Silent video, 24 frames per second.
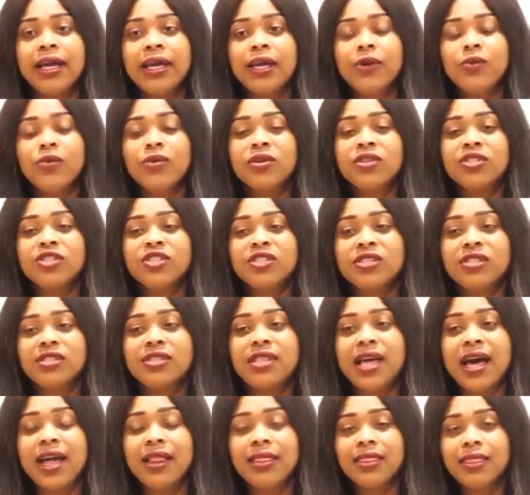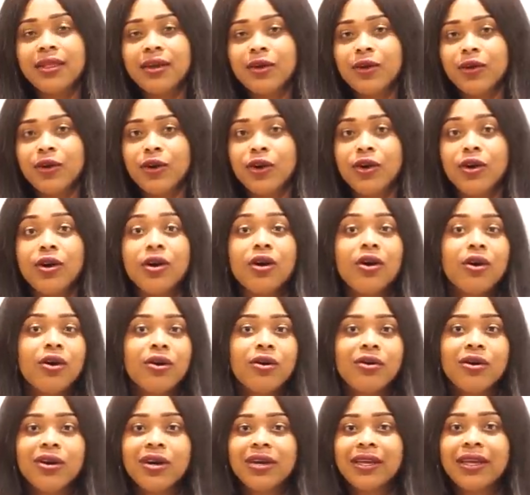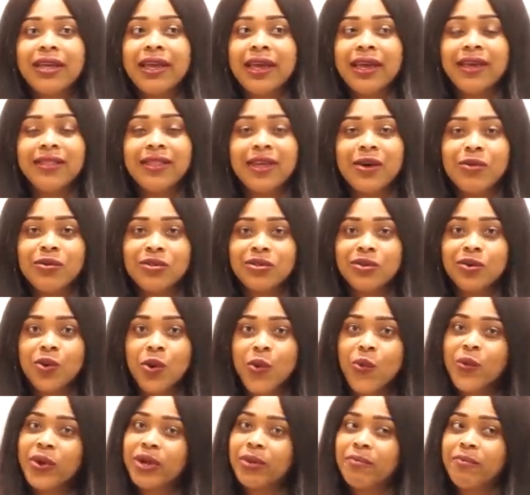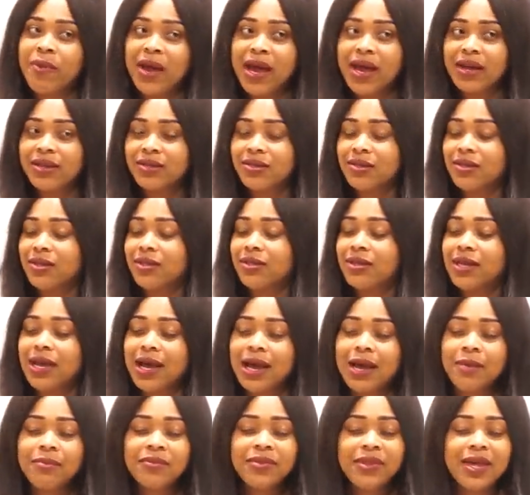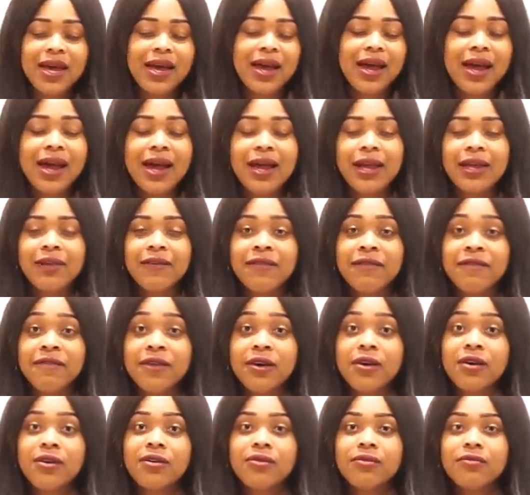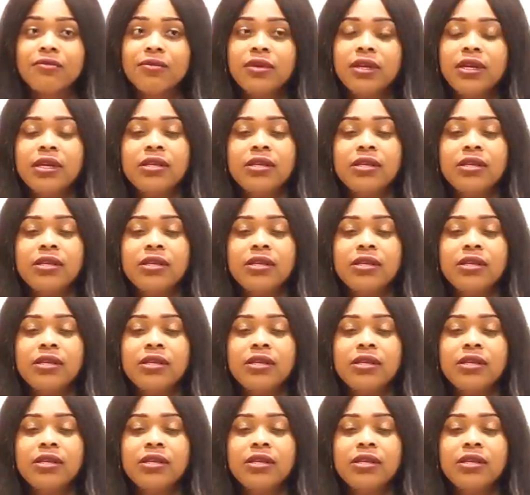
it was just that little girl again that was going back to the time that I felt